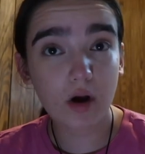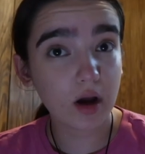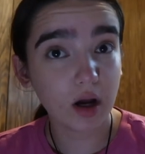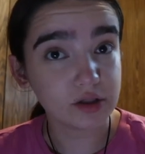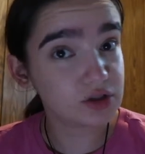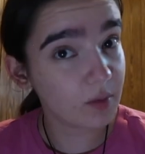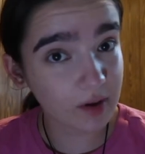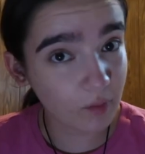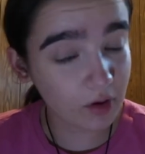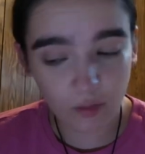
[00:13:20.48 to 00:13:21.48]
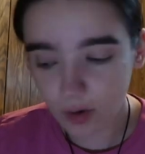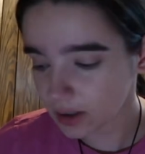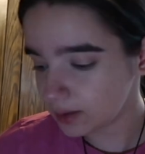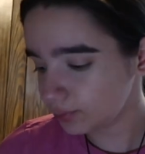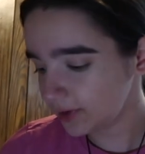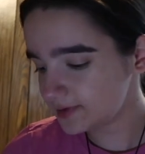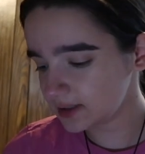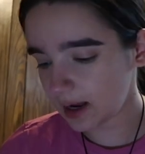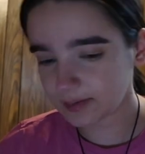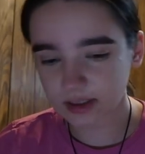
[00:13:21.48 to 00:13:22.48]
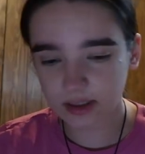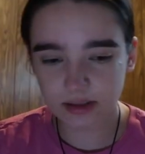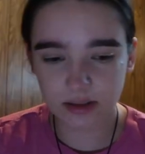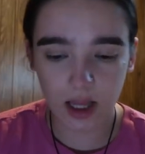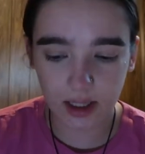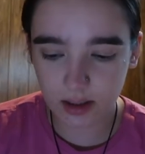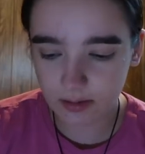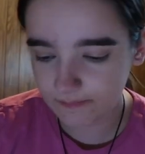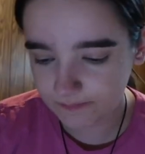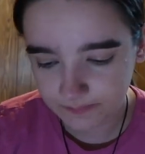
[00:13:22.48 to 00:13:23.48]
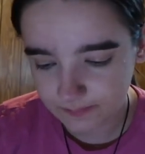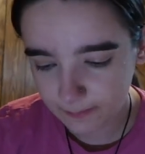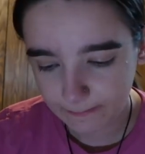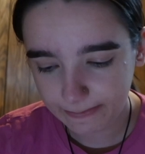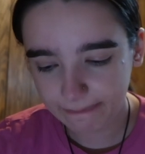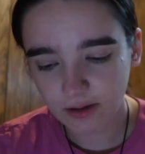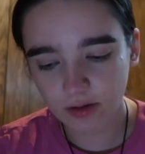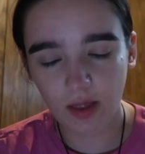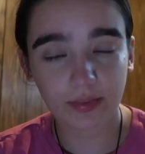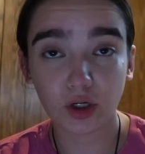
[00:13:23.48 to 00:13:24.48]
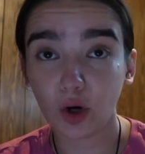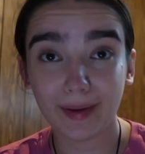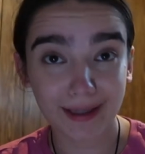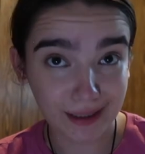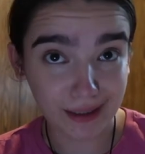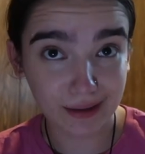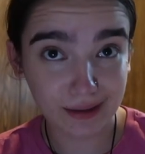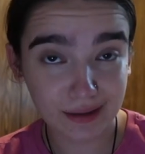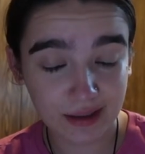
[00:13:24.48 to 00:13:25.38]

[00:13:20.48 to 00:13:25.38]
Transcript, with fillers: uh, sewing 101, brief synopsis, like nothing, no biggie.